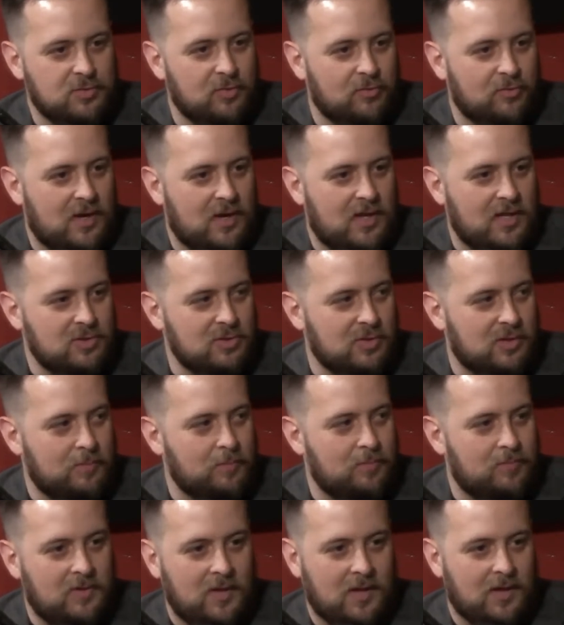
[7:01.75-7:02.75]
financially
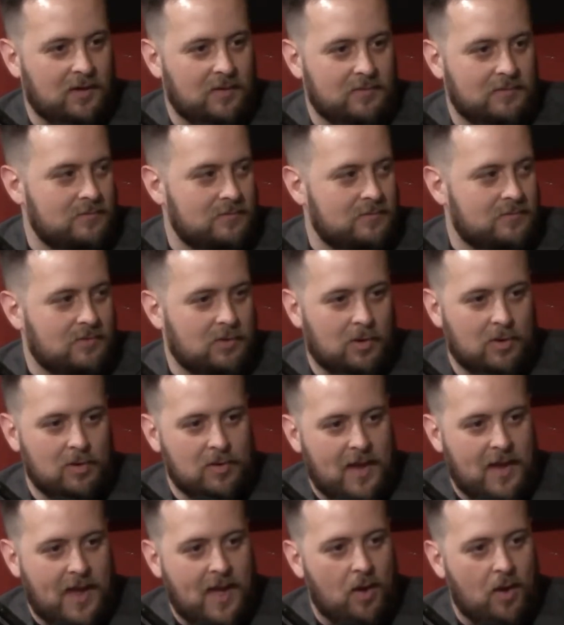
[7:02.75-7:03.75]
getting
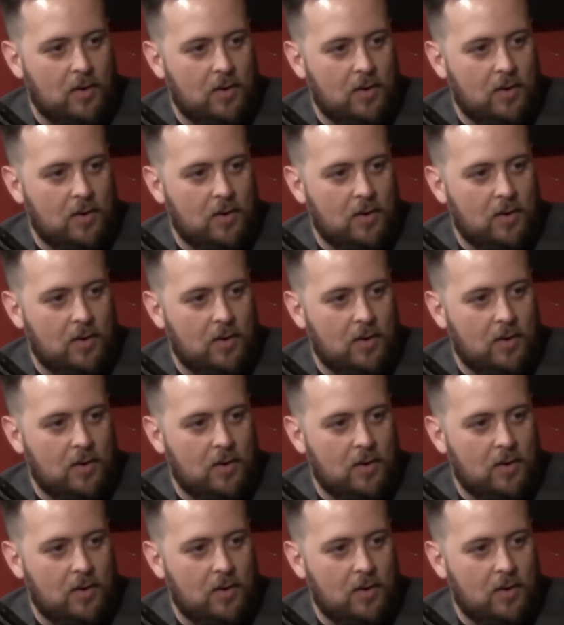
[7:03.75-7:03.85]
turned down.